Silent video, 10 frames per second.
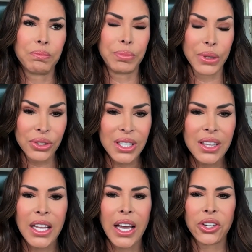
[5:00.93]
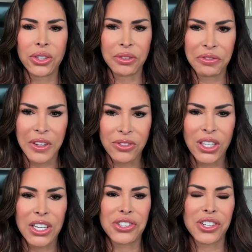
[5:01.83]
building that good
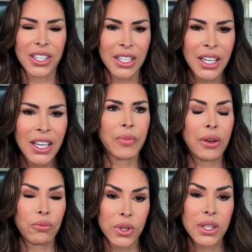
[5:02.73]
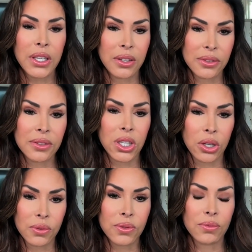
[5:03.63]
foundation. And really,
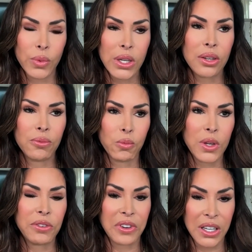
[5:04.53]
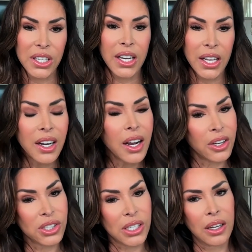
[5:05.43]
we funded it
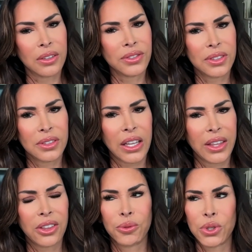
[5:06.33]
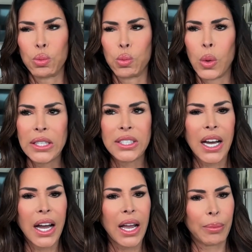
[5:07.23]
ourselves. I think there was one
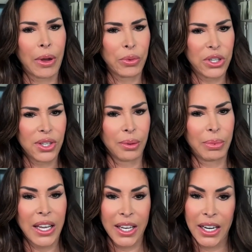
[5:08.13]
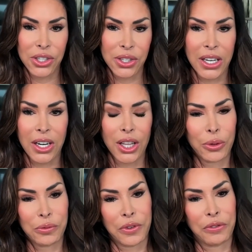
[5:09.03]
time I went to the bank and I took on a
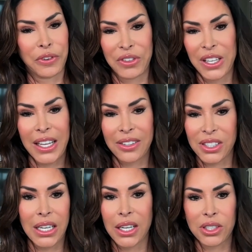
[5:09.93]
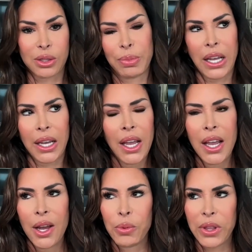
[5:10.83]
loan for $50,000, but
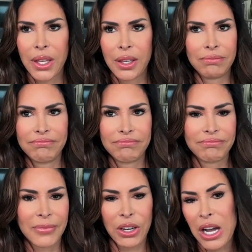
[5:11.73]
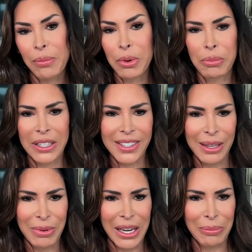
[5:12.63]
within a couple months I
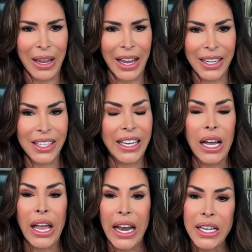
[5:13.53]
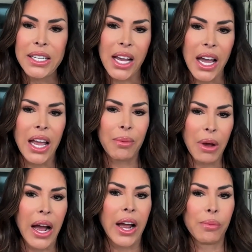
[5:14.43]
paid it back. Like anytime
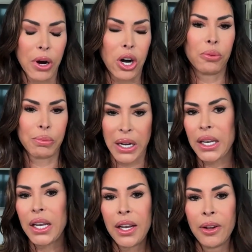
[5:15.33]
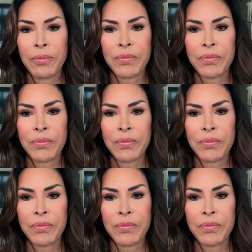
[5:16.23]
I borrow money